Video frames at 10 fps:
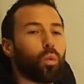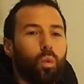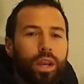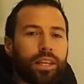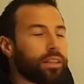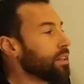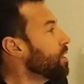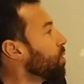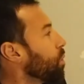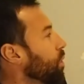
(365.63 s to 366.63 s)
When
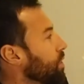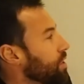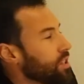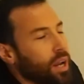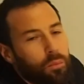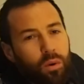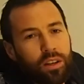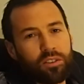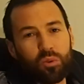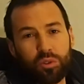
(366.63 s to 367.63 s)
will
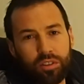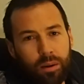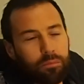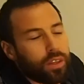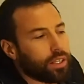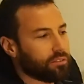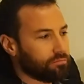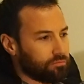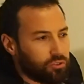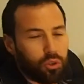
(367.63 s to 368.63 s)
someone or something
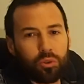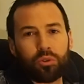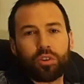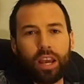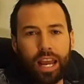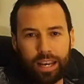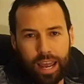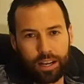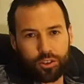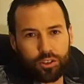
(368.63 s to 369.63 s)
do an
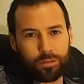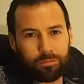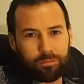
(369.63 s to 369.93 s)
action?